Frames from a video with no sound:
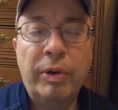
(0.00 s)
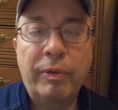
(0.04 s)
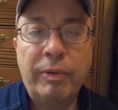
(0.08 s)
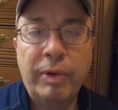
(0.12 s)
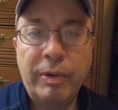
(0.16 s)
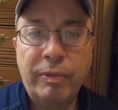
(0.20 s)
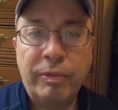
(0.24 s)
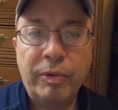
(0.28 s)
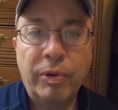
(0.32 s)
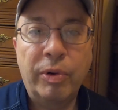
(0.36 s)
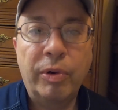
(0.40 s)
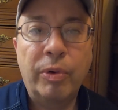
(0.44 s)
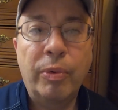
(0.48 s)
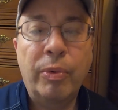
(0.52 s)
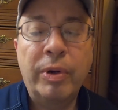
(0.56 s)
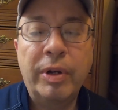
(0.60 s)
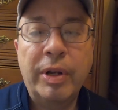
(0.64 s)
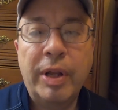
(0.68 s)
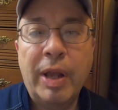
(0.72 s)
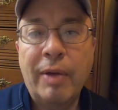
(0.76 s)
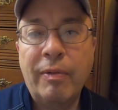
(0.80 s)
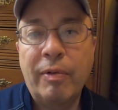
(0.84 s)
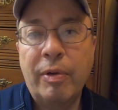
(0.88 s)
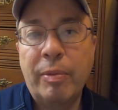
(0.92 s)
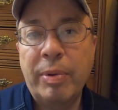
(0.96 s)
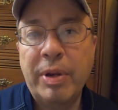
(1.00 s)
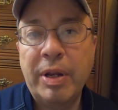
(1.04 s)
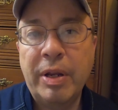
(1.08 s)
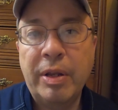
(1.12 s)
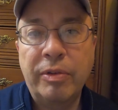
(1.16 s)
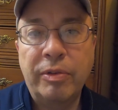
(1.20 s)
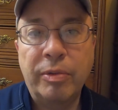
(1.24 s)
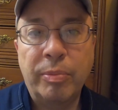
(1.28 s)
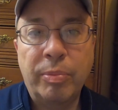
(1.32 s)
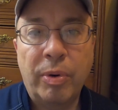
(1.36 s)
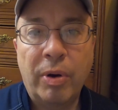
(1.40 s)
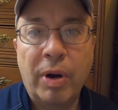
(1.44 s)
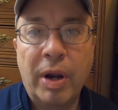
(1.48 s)
if you're going to have a
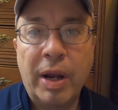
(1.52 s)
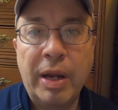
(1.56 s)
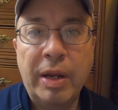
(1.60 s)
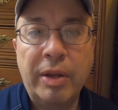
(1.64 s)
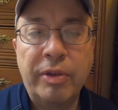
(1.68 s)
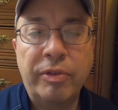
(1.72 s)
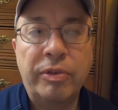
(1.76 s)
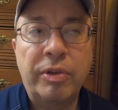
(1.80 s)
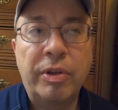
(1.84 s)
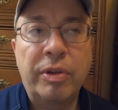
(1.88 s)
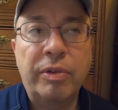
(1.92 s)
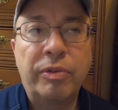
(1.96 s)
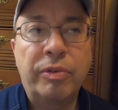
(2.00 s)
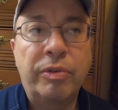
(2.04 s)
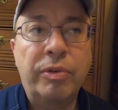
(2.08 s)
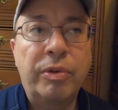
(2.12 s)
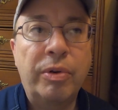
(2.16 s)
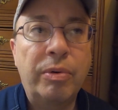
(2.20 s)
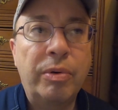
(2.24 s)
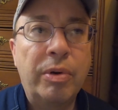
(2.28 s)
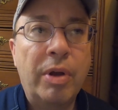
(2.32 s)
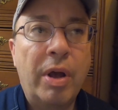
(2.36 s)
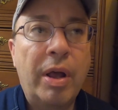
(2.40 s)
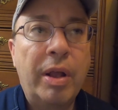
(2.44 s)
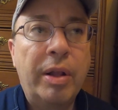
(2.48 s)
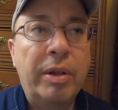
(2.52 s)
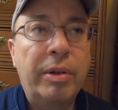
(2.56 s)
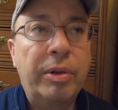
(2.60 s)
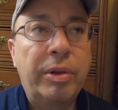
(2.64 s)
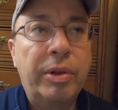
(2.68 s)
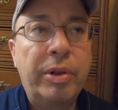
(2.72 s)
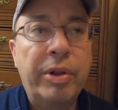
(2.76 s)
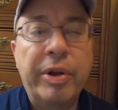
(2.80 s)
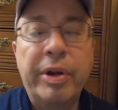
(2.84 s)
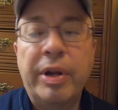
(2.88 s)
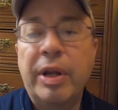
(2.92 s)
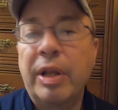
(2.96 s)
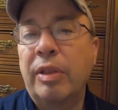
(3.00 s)
piece appraised, is do not
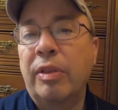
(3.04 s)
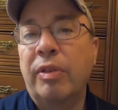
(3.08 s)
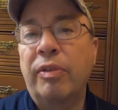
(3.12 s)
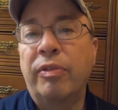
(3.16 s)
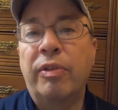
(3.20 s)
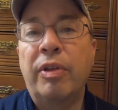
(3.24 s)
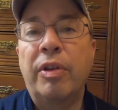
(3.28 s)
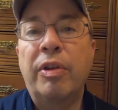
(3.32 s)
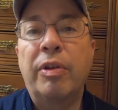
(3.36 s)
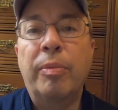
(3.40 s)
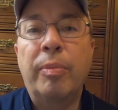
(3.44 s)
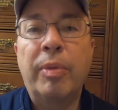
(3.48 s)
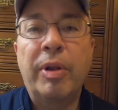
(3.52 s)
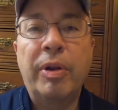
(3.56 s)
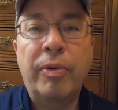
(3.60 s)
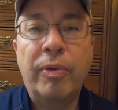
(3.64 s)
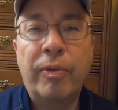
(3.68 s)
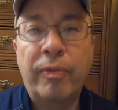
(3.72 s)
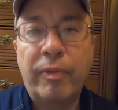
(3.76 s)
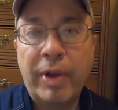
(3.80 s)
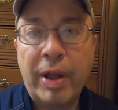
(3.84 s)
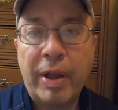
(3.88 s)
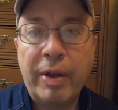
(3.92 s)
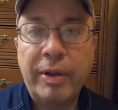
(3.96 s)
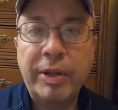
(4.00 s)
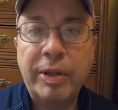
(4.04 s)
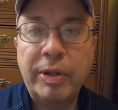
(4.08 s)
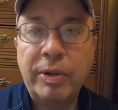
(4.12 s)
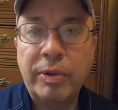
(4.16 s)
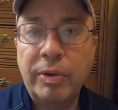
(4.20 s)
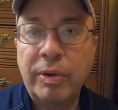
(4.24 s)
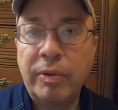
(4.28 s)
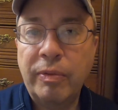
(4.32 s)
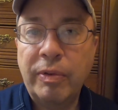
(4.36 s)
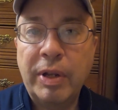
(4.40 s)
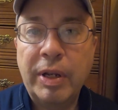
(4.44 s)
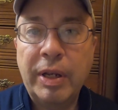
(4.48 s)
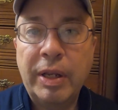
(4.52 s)
look at the sentimental
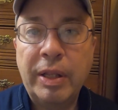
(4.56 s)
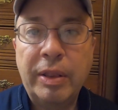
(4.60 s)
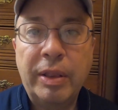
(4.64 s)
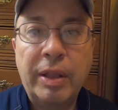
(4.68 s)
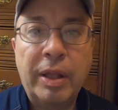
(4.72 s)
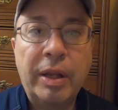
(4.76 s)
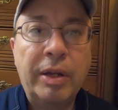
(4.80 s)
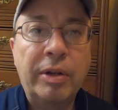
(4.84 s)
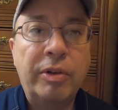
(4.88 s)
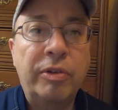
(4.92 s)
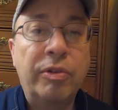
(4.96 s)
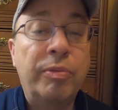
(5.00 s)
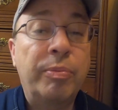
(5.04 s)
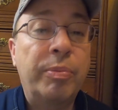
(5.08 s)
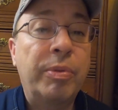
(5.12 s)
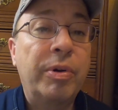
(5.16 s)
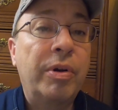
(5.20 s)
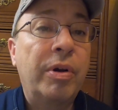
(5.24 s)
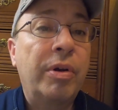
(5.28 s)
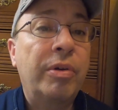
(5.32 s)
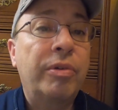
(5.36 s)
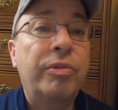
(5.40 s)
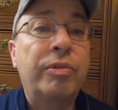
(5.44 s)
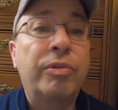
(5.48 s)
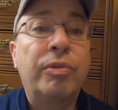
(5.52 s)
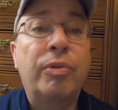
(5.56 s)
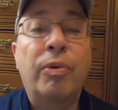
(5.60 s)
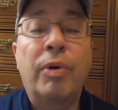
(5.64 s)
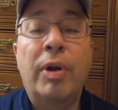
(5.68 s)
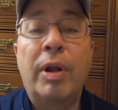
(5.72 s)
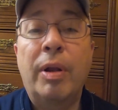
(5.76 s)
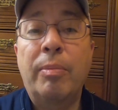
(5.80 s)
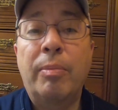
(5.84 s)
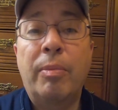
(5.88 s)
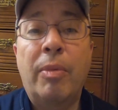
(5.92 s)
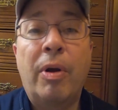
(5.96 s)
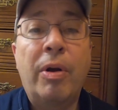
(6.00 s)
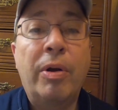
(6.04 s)
value of anything. Just because
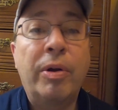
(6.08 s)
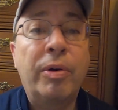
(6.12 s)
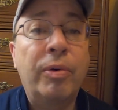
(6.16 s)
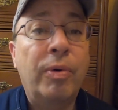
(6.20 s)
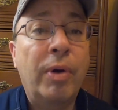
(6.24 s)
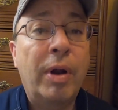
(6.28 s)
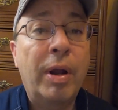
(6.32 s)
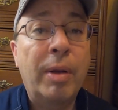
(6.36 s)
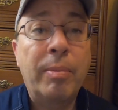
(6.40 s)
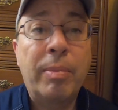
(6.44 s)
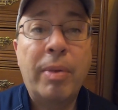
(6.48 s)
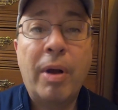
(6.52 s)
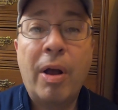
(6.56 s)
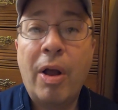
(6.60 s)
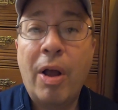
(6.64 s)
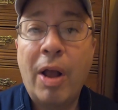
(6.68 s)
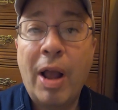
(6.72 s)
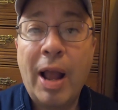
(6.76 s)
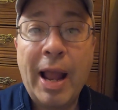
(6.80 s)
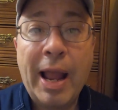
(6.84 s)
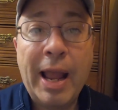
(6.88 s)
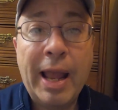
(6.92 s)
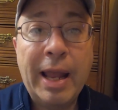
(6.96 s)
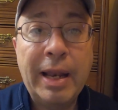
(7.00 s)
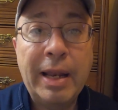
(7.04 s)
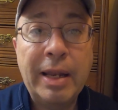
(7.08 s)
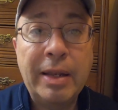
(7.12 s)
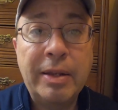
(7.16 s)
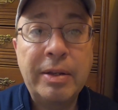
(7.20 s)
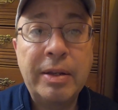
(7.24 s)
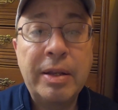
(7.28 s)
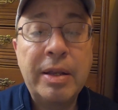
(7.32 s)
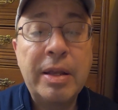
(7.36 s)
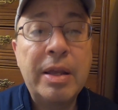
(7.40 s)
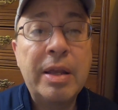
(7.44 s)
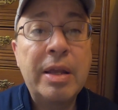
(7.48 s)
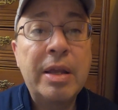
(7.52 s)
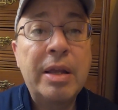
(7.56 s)
grandma and grandpa had it
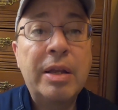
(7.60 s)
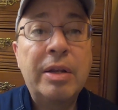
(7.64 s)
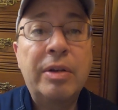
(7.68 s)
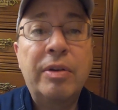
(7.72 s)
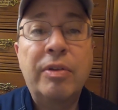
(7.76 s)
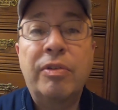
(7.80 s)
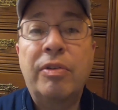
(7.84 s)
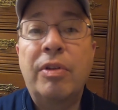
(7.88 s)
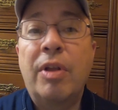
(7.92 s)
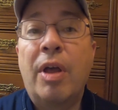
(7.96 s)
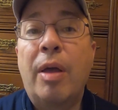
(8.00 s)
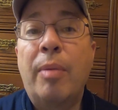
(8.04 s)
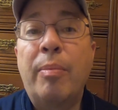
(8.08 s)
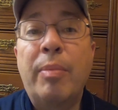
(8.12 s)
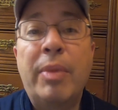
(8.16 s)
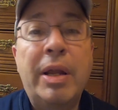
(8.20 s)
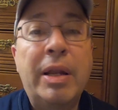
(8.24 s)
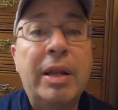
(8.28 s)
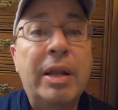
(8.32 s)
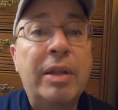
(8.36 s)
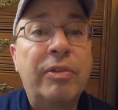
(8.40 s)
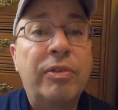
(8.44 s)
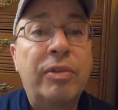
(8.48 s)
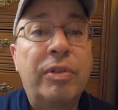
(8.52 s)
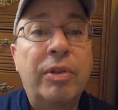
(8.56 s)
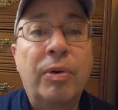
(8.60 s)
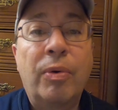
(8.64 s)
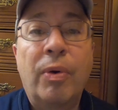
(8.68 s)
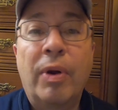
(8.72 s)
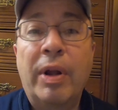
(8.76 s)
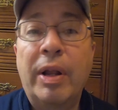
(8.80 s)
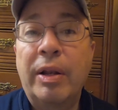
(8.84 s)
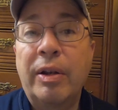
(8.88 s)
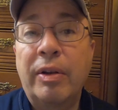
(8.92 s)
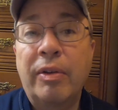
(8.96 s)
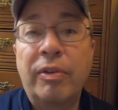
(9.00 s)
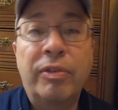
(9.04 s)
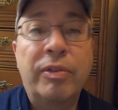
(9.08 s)
does not mean it's the
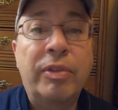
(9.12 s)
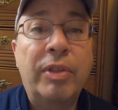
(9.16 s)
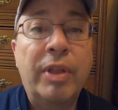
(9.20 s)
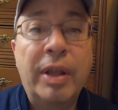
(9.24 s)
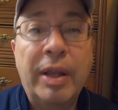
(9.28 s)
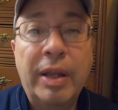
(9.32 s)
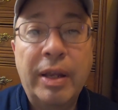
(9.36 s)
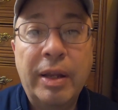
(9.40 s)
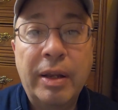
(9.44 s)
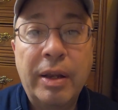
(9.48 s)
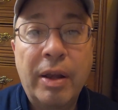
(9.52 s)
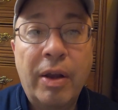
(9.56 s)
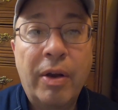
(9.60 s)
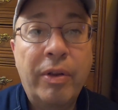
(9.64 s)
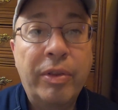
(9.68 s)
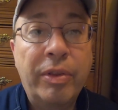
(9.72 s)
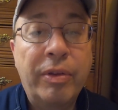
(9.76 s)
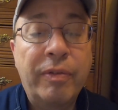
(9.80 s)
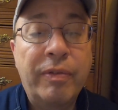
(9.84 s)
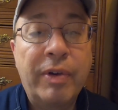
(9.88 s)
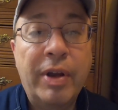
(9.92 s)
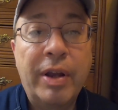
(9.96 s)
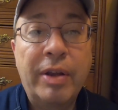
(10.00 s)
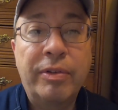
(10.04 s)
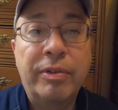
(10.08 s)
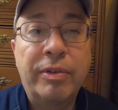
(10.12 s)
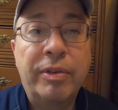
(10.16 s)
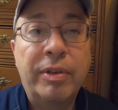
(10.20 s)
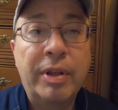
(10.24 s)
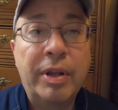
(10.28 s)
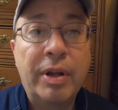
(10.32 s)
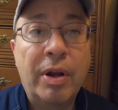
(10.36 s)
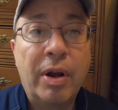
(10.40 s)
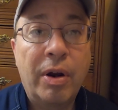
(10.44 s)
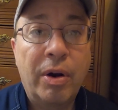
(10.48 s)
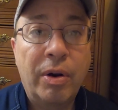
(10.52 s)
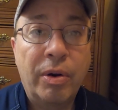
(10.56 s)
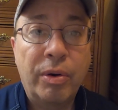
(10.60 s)
grandest thing on the face of
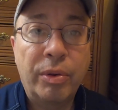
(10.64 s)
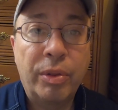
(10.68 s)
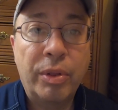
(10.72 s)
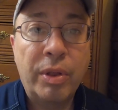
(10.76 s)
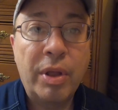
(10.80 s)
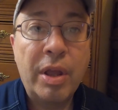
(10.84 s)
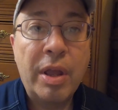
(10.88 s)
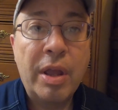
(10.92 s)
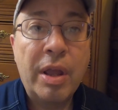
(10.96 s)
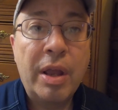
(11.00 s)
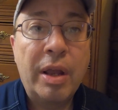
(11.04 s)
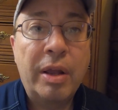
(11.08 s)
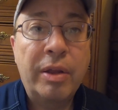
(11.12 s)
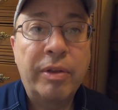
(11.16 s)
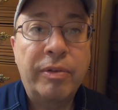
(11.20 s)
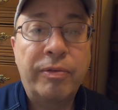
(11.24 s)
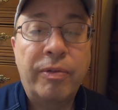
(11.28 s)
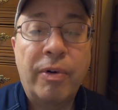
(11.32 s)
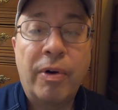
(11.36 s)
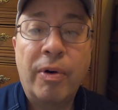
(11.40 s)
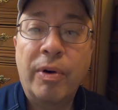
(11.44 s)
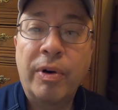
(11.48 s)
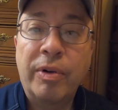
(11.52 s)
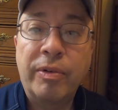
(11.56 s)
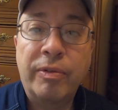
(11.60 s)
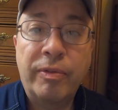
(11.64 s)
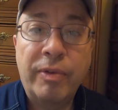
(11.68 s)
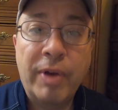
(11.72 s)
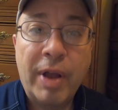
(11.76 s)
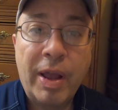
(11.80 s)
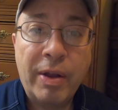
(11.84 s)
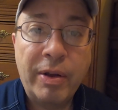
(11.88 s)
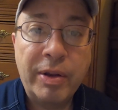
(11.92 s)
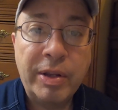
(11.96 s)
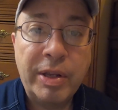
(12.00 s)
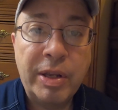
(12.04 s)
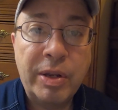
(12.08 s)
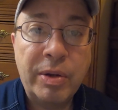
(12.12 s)
the earth as far as
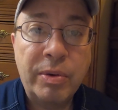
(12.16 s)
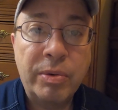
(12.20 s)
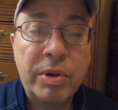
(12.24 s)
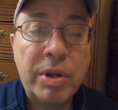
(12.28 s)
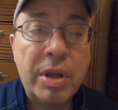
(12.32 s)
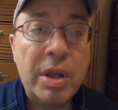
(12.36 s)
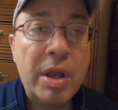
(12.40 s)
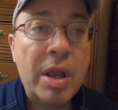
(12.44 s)
value.